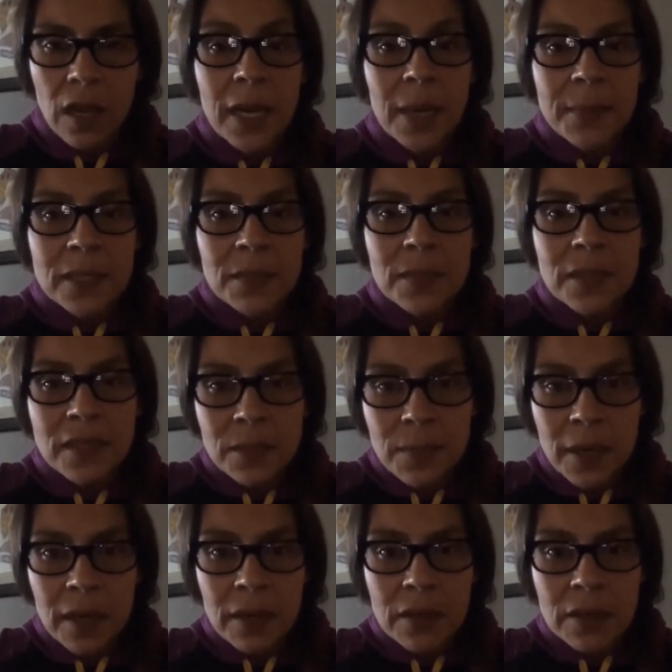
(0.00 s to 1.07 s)
My name is Melissa
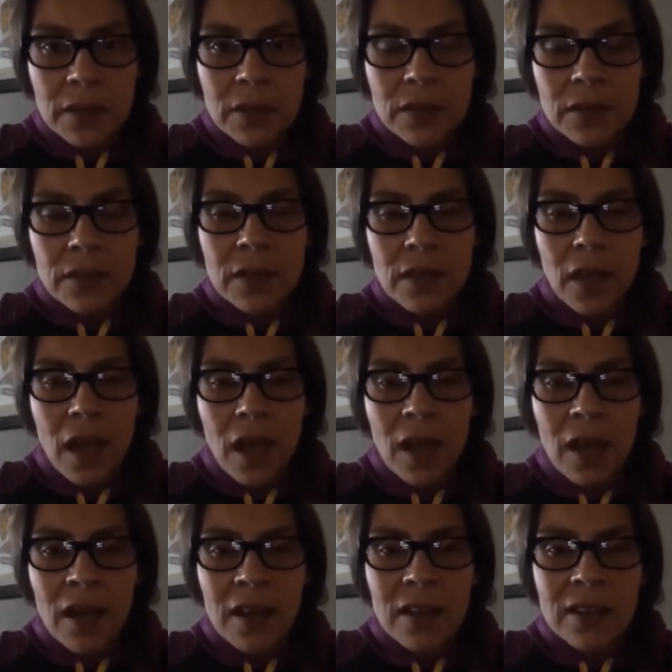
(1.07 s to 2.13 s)
Miracle.
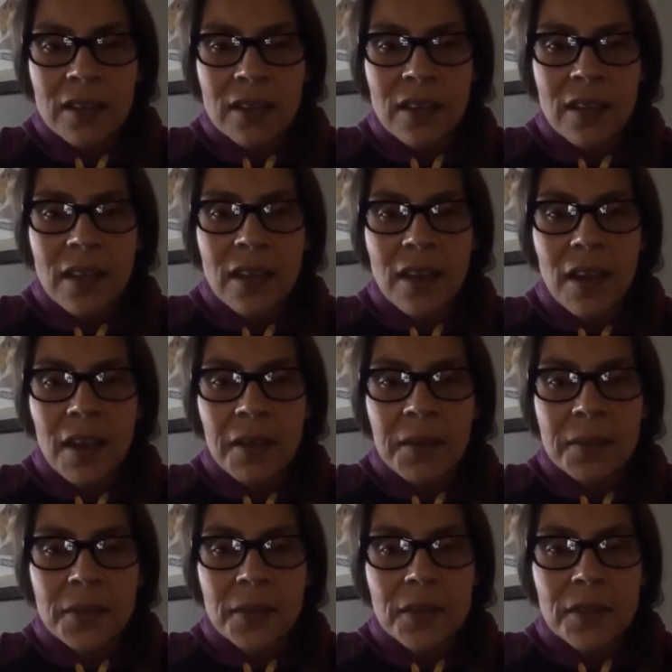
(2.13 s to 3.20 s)
I am
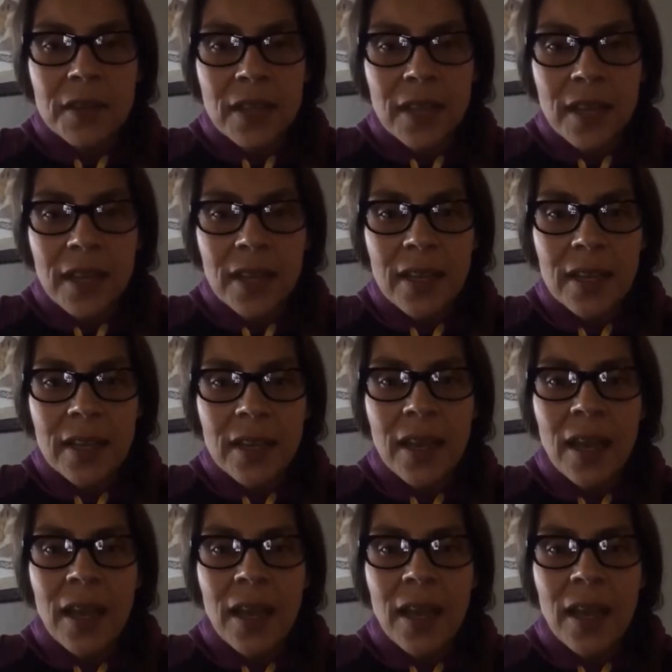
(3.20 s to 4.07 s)
Turtle Clan.